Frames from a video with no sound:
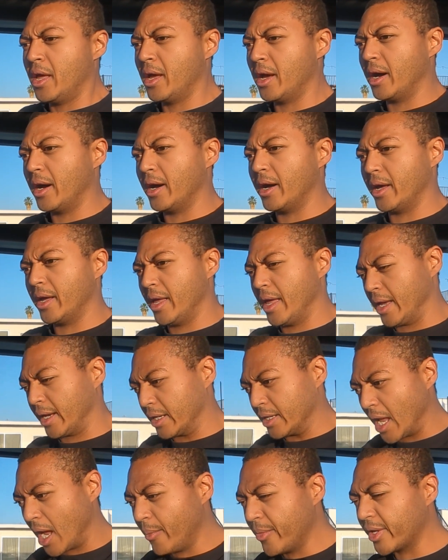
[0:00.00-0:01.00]
uh,
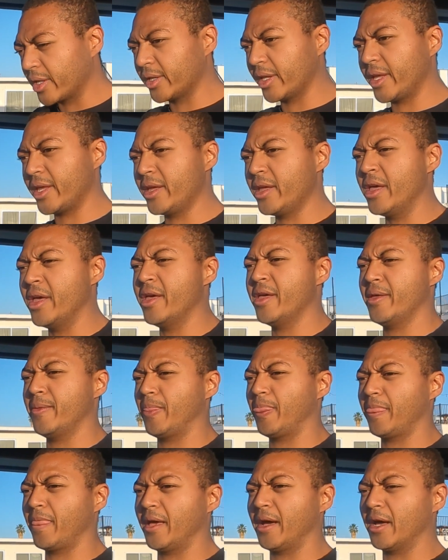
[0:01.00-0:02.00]
economically,
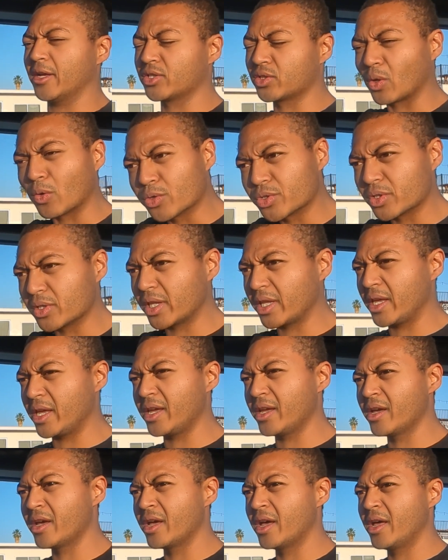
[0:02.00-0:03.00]
uh,
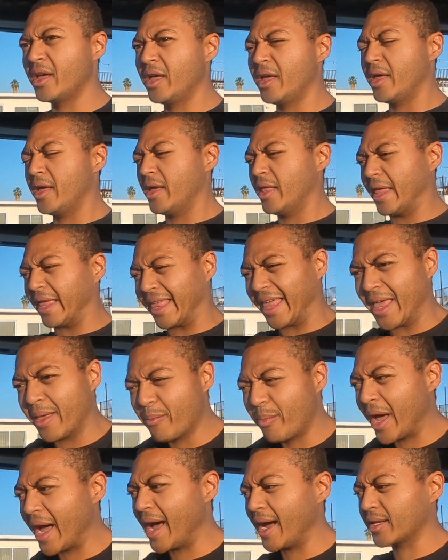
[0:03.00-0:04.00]
socially, like
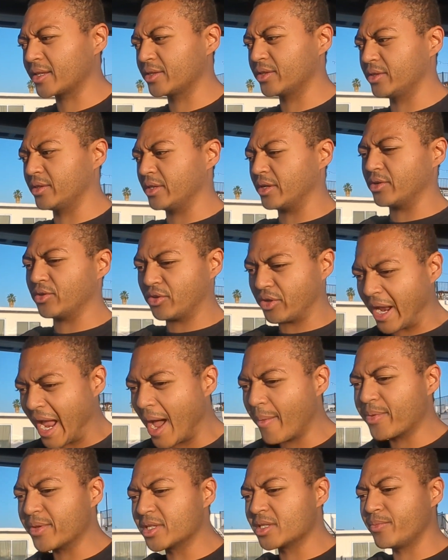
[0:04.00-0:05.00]
impact there, there
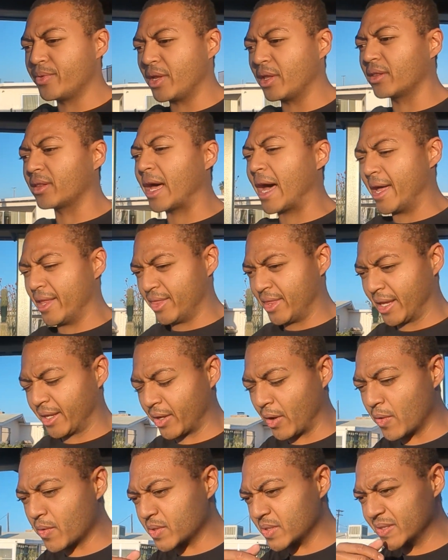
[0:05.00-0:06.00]
happens to be a lot that
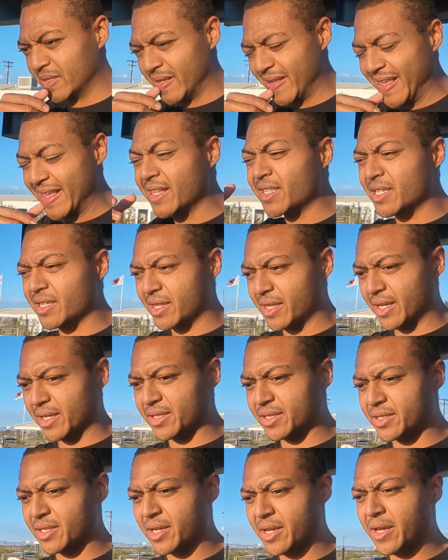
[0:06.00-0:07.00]
goes into
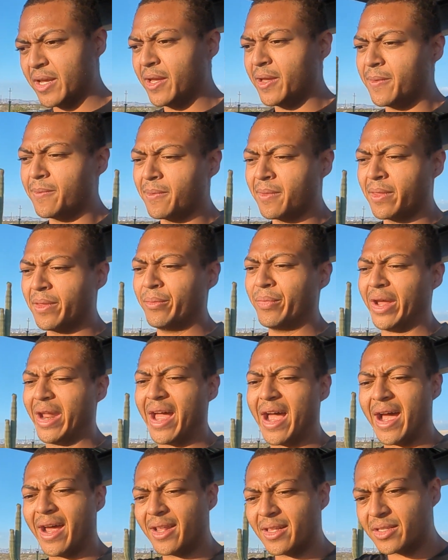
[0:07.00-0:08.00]
this but
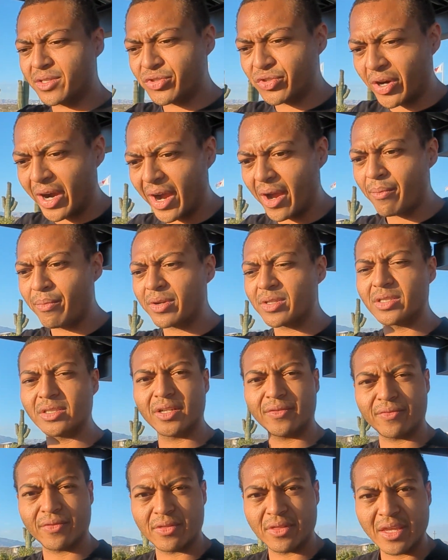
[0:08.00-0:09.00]
i had to try a bunch of
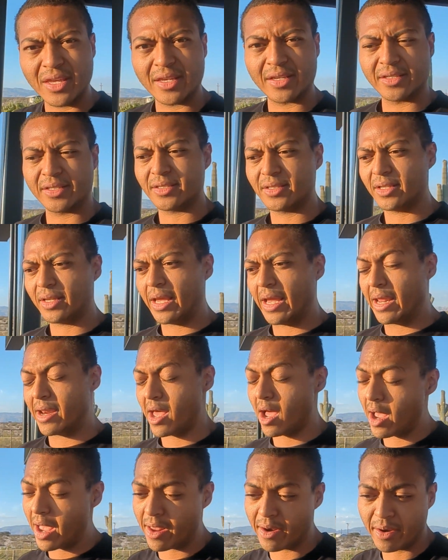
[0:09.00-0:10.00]
different things and
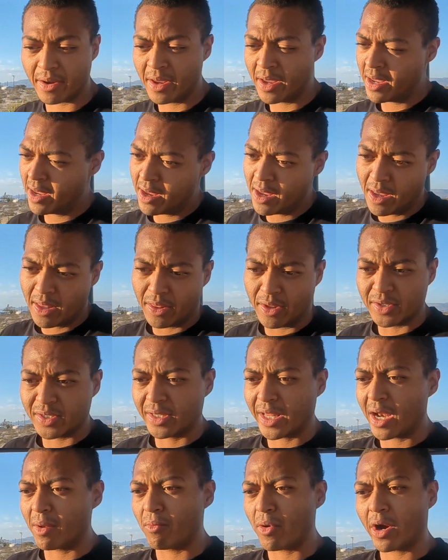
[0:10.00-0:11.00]
and there's a
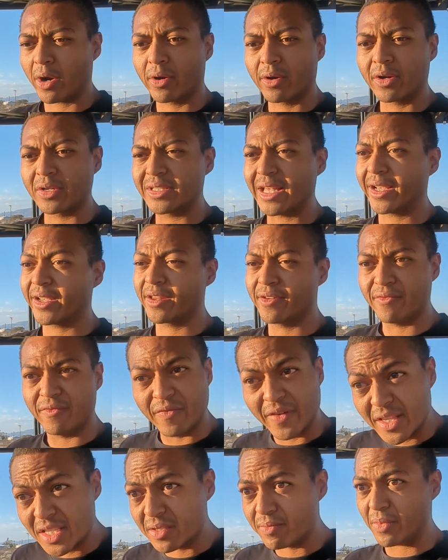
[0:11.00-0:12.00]
lot of marketers that
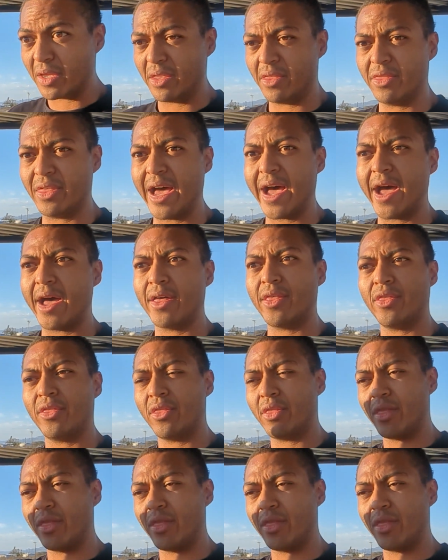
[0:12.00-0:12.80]
convince me that